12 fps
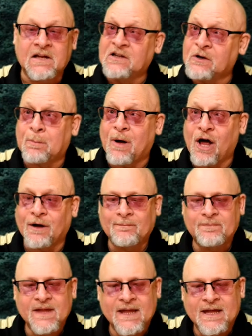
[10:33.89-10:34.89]
Little paw.
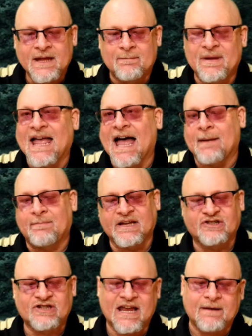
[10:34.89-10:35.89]
Big eye,
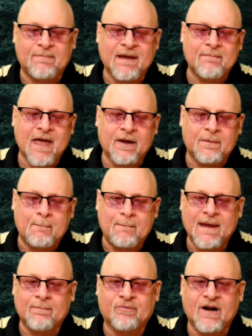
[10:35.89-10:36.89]
big chain, big mountain,
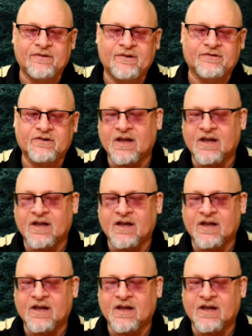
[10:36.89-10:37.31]
big presence.